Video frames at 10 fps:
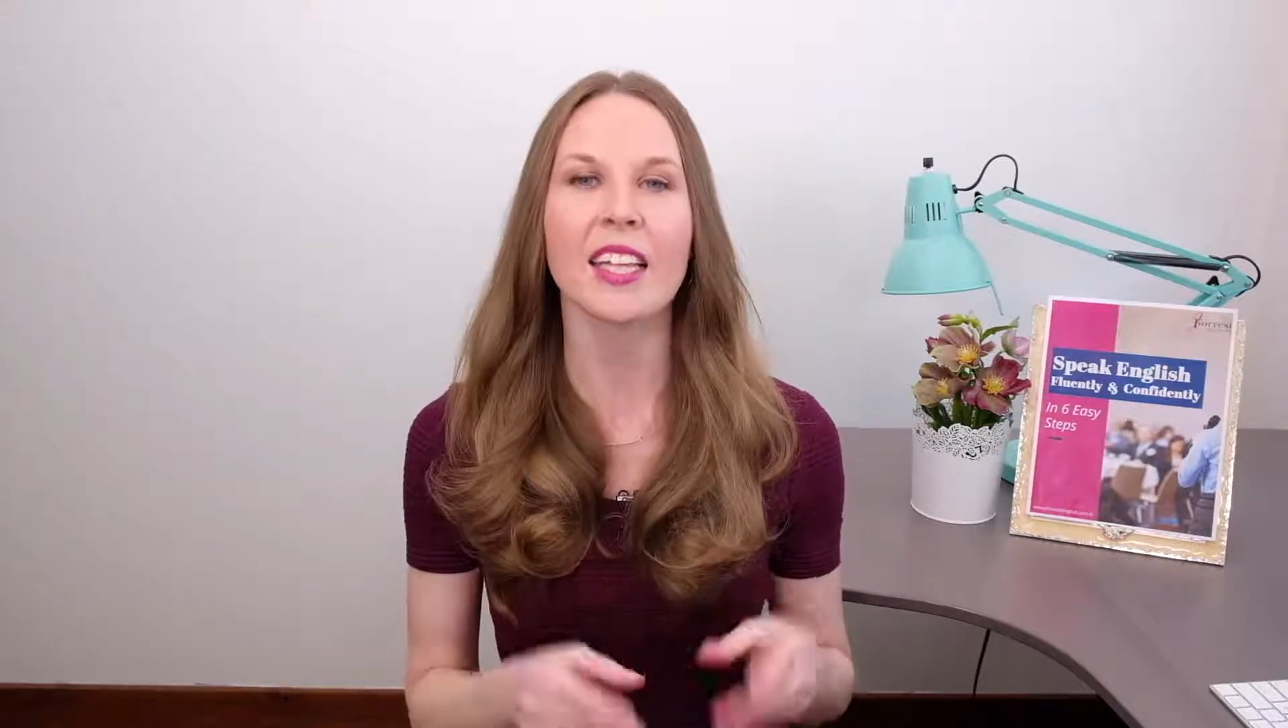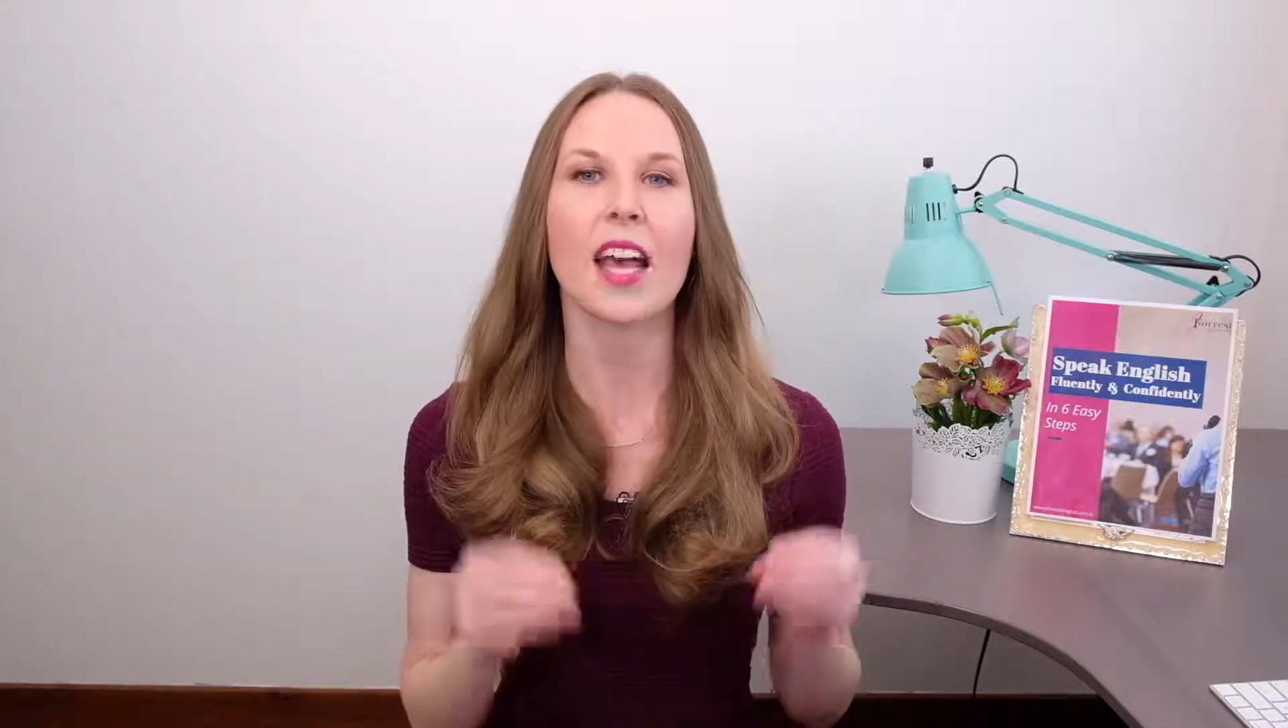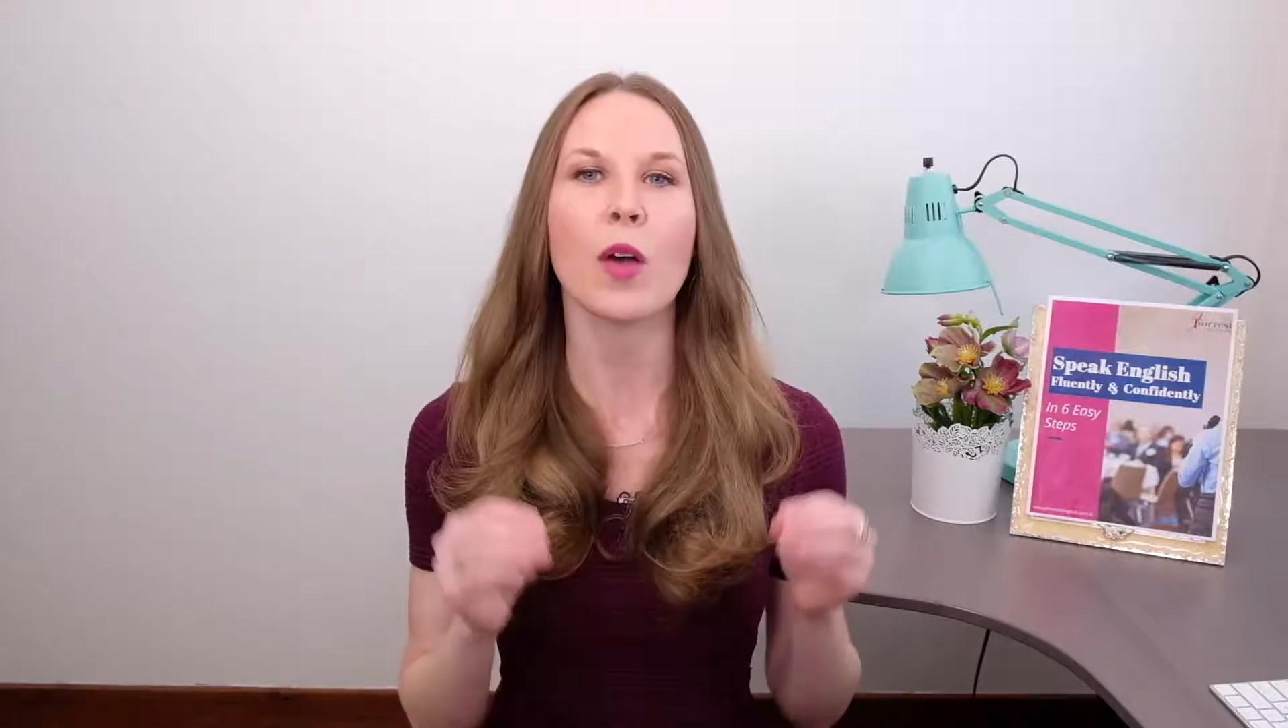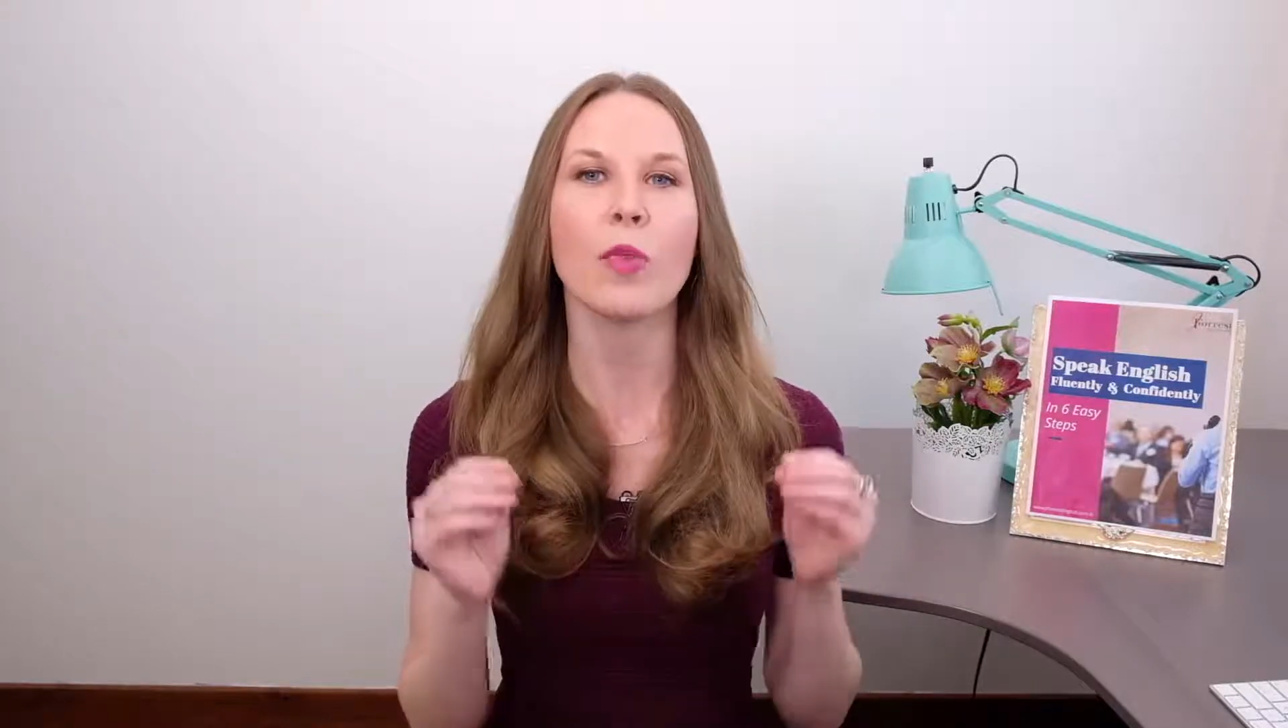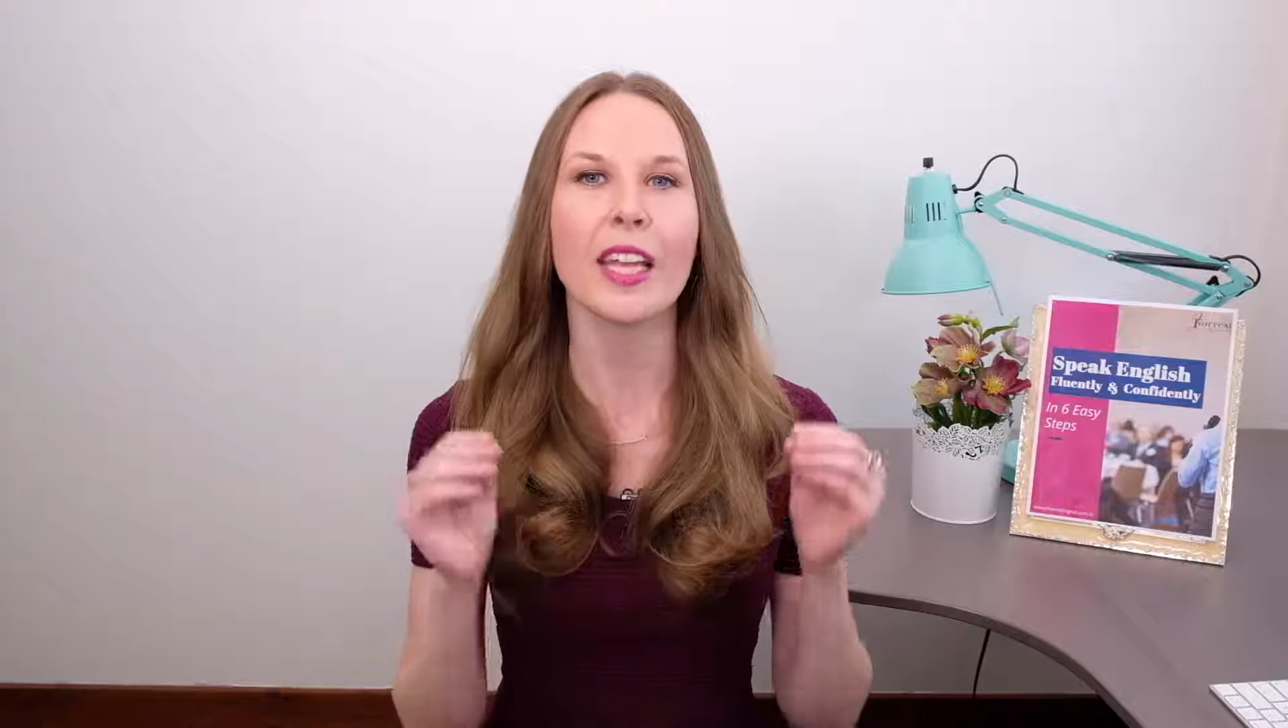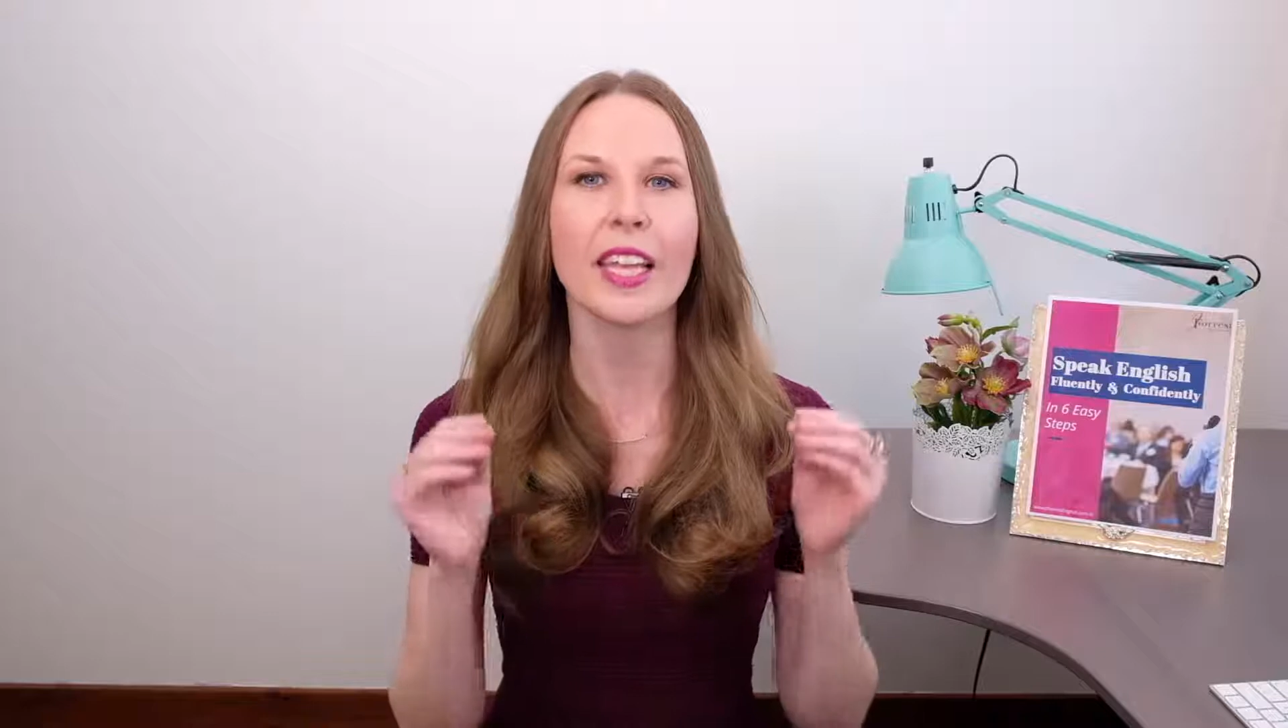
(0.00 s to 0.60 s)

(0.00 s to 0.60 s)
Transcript: that we